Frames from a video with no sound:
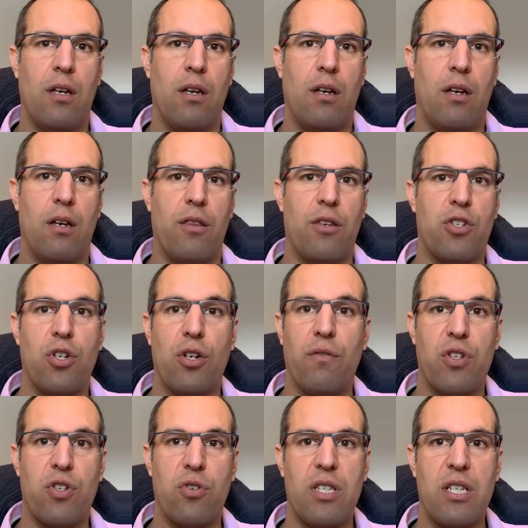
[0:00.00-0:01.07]
The
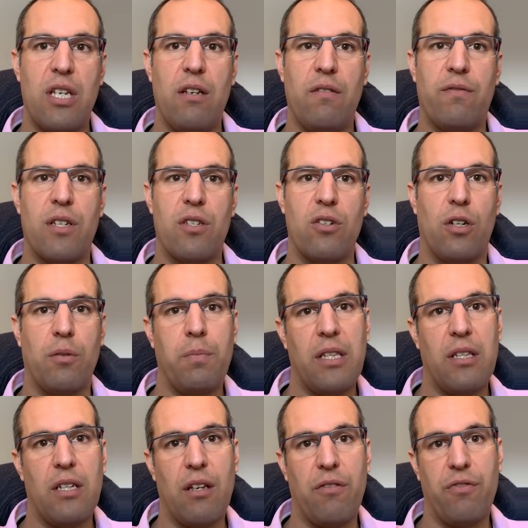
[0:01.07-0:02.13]
service received does not
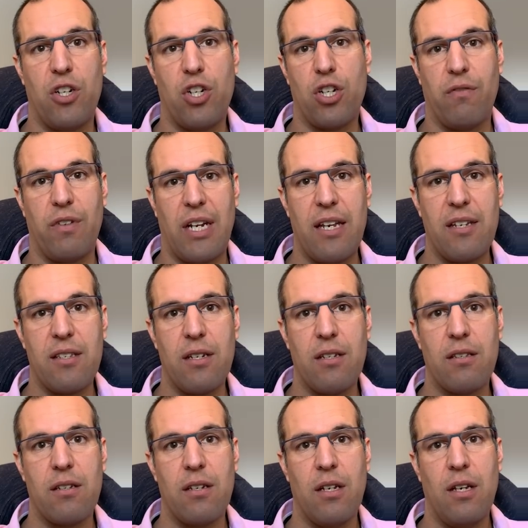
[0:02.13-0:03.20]
meet the definition of an
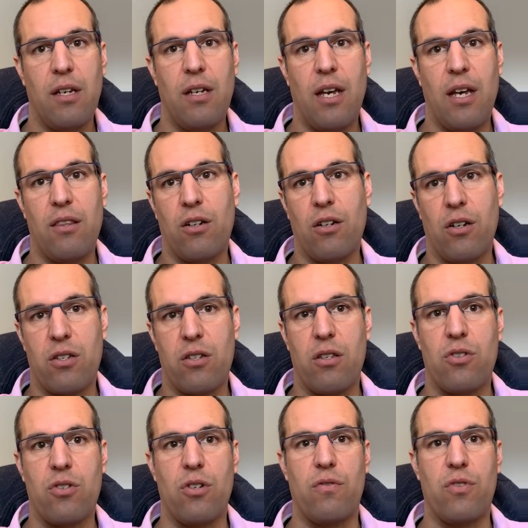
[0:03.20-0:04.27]
asset, and the cost of the
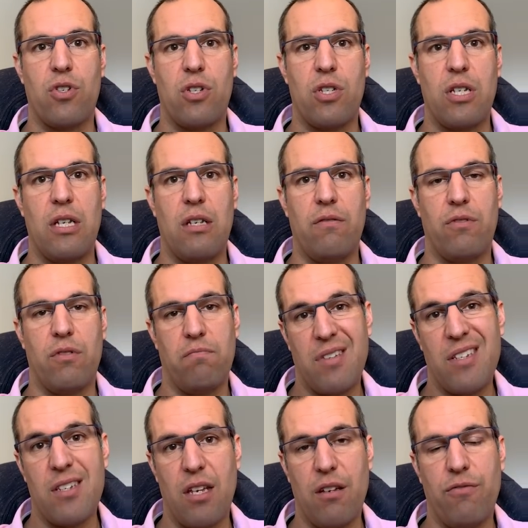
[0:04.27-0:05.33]
service received
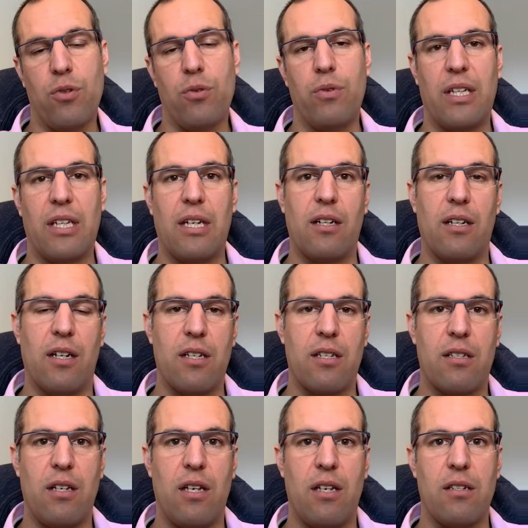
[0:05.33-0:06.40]
is therefore
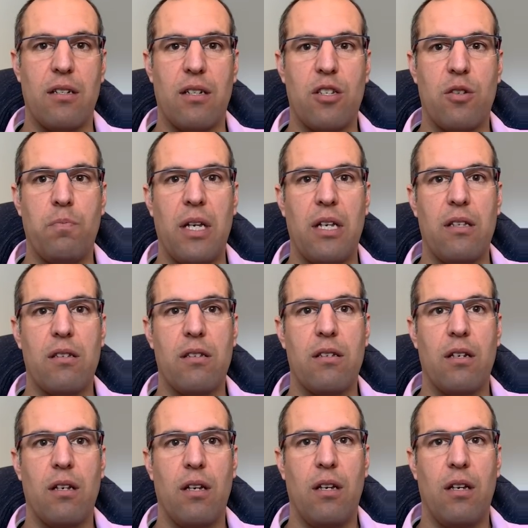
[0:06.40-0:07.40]
recognized as an expense.